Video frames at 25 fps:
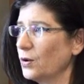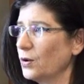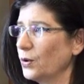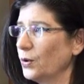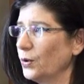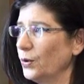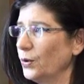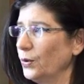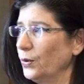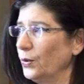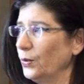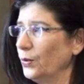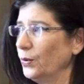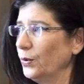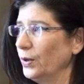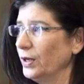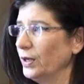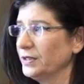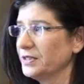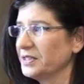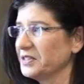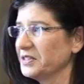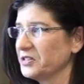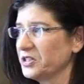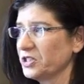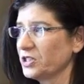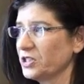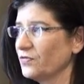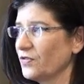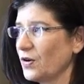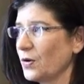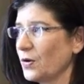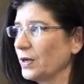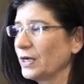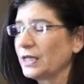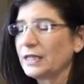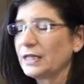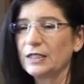who it's just
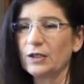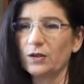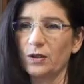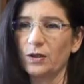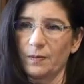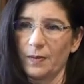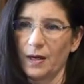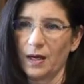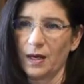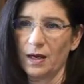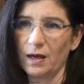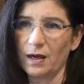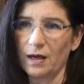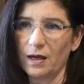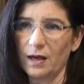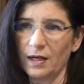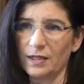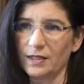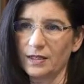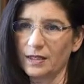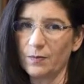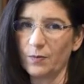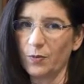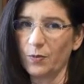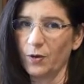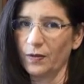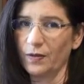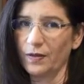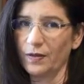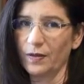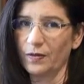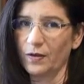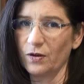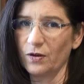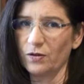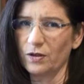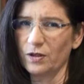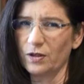very clear to me at some point
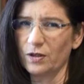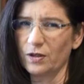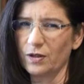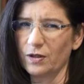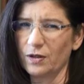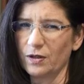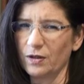that they're